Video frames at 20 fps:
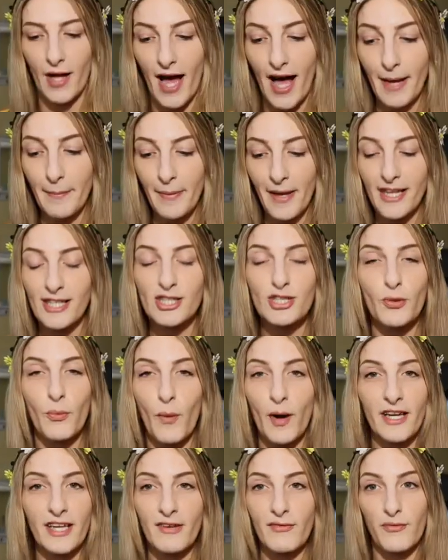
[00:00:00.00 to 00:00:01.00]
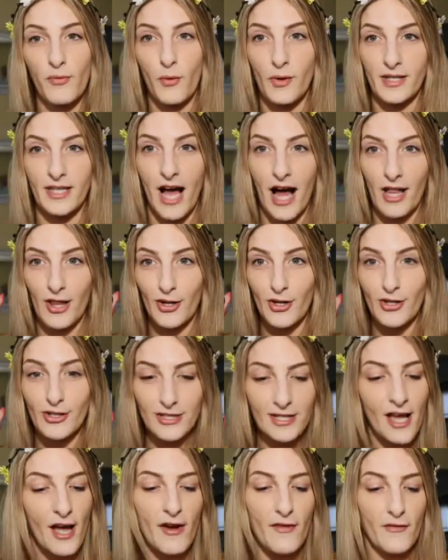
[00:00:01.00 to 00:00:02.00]
I paid
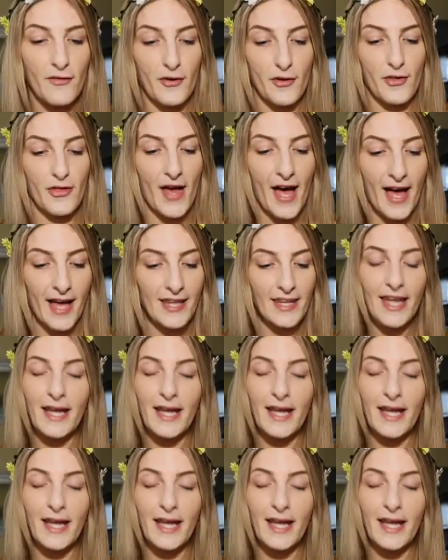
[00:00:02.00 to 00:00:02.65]
$24 for that